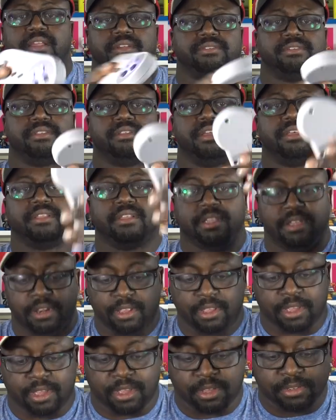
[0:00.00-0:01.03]
Here's another
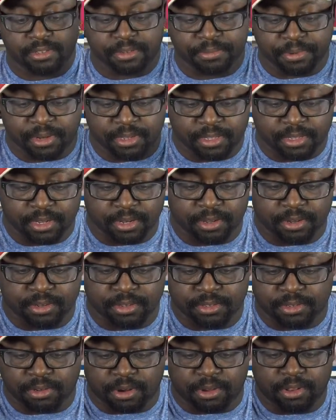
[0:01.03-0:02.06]
Super Nintendo
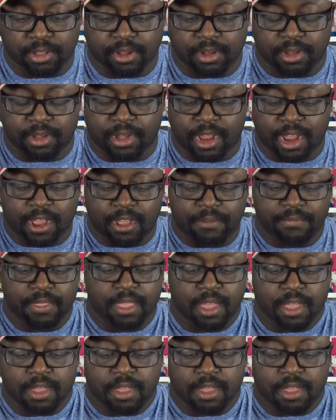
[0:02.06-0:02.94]
controller, and now